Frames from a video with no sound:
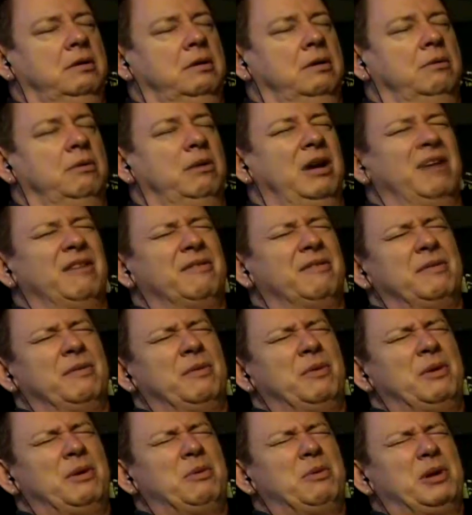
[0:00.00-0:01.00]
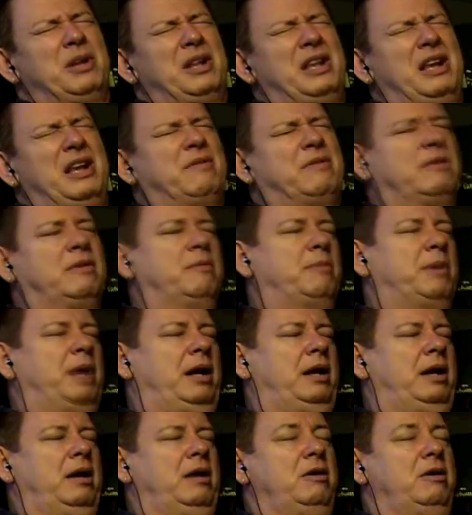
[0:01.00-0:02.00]
We will never
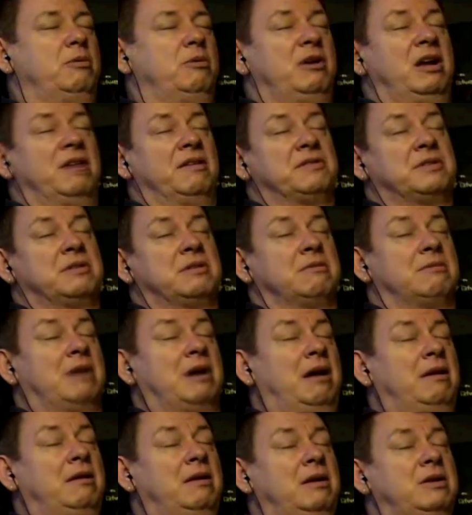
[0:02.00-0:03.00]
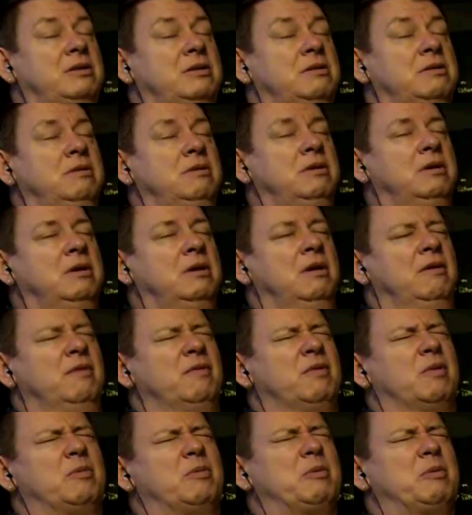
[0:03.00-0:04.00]
abandon you. We have surrounded you
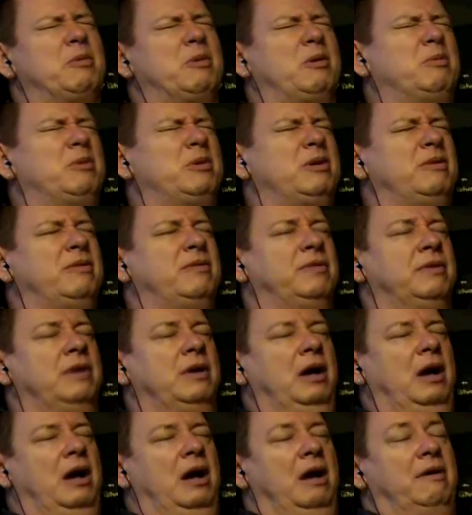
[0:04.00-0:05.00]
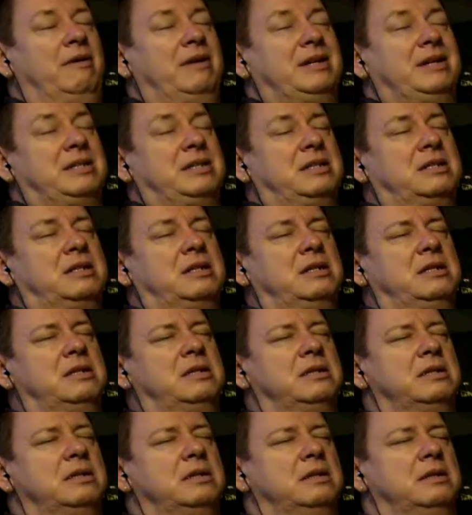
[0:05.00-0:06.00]
from the moment of our existence